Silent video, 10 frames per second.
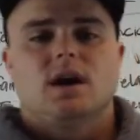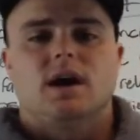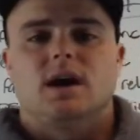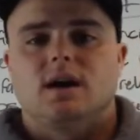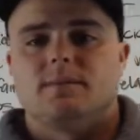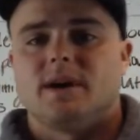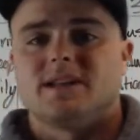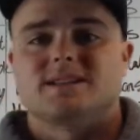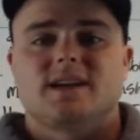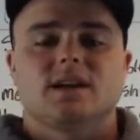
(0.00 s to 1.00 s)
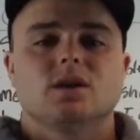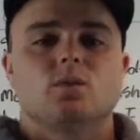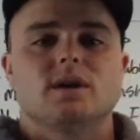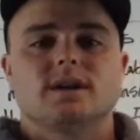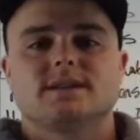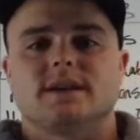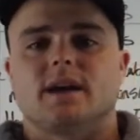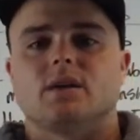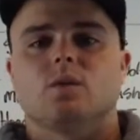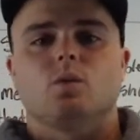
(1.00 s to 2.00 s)
On a scale of 1 to
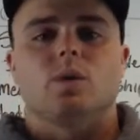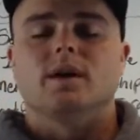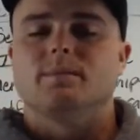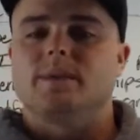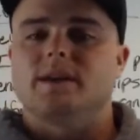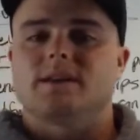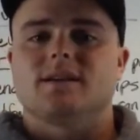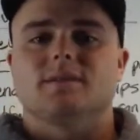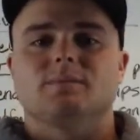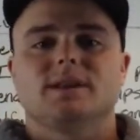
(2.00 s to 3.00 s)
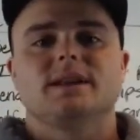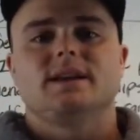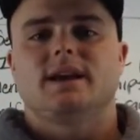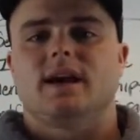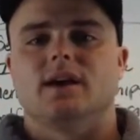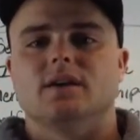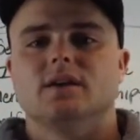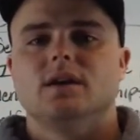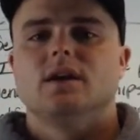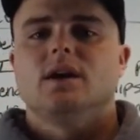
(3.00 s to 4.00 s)
10, 1 being complete hell,